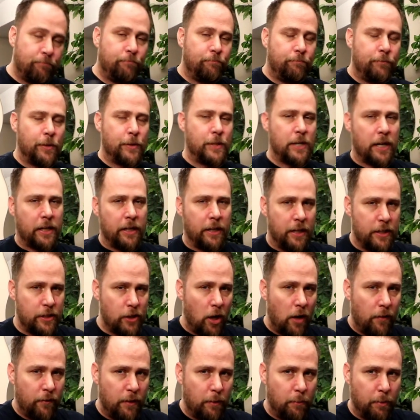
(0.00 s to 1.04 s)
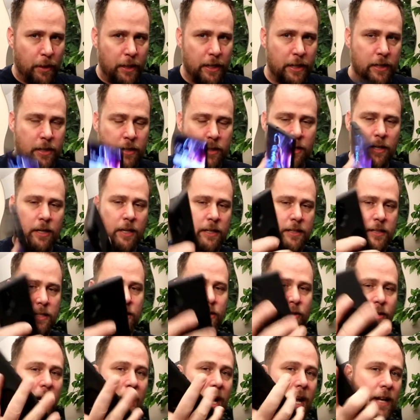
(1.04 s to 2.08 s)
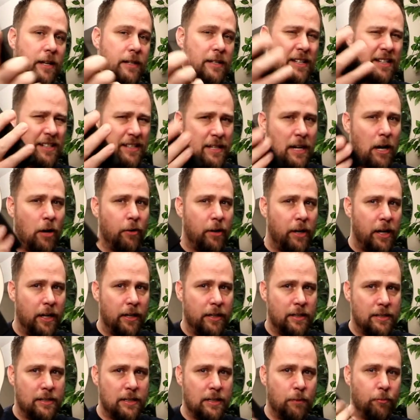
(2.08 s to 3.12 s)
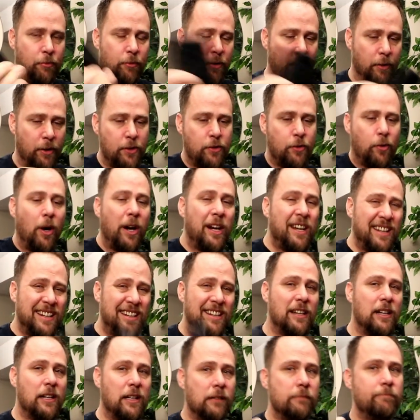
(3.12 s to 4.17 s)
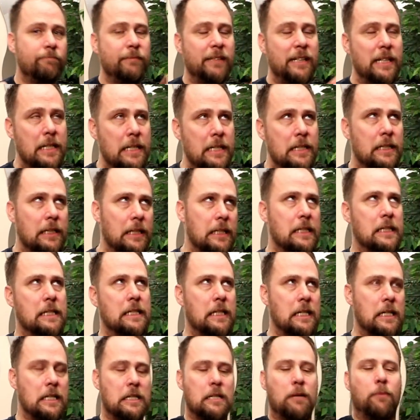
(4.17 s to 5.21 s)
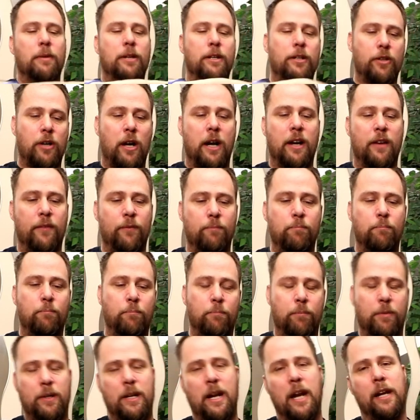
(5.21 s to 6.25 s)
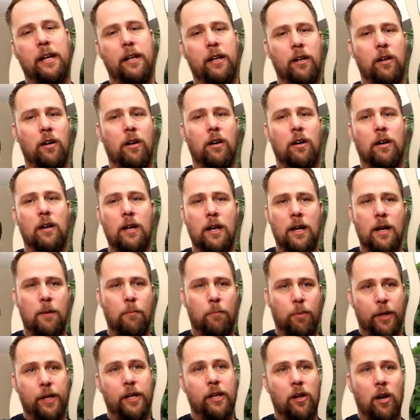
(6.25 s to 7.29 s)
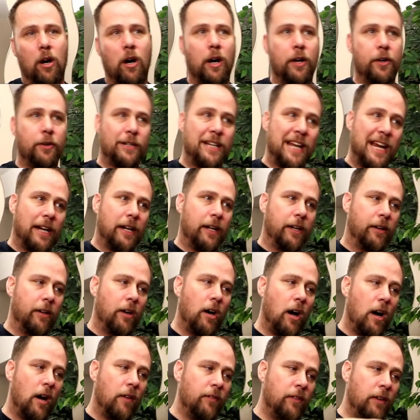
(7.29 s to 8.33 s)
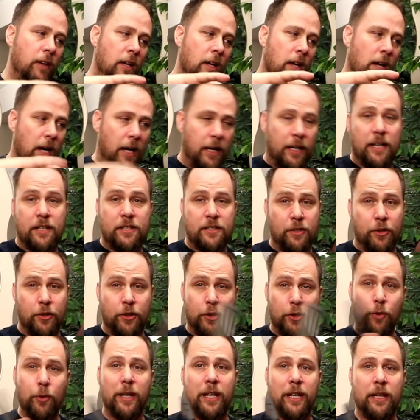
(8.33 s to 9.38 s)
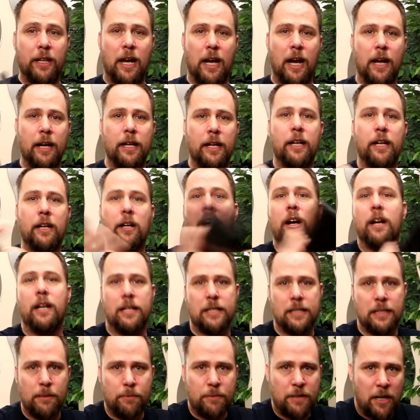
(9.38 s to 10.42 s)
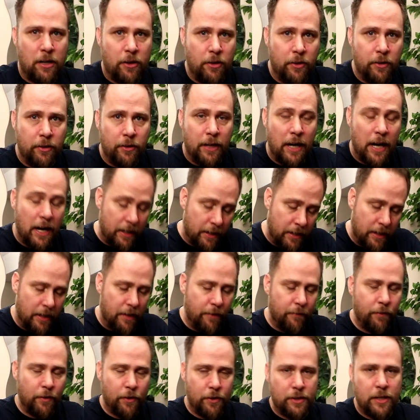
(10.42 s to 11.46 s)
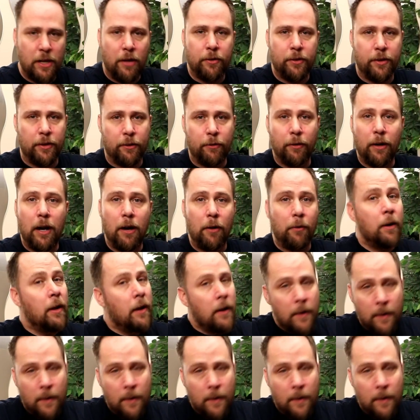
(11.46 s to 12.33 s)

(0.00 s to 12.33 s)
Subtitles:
the second it's off the bike and it's in your hands, it's now getting slippery, right? So I can easily see somebody kind of putting it on or taking it off, and as they're doing that, it kind of slips out of their hand and then falls down to the ground.